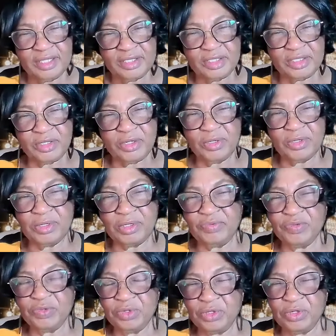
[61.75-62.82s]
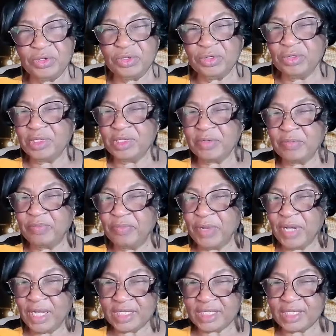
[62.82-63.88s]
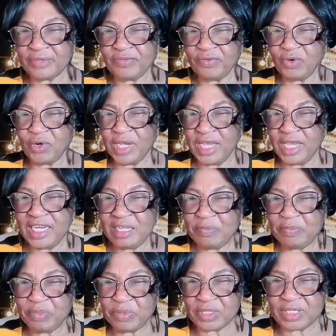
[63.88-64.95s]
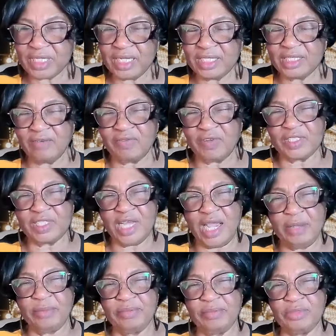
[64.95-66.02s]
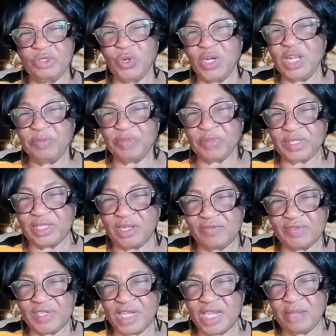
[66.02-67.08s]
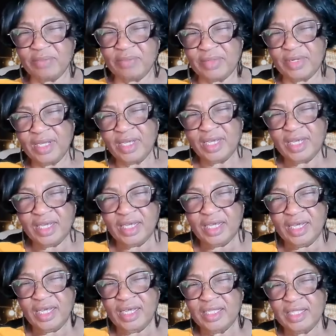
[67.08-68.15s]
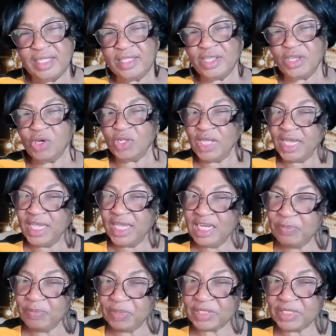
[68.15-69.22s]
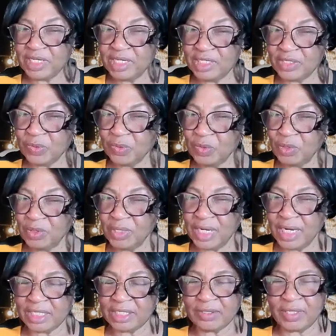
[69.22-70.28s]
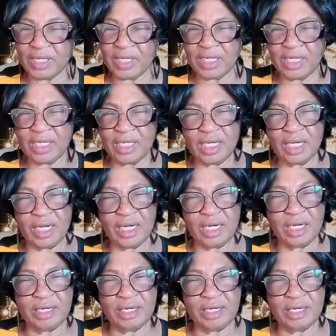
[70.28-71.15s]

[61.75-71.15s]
So if you do the best for 80% of the time, 20% of the time, and the other 80% will actually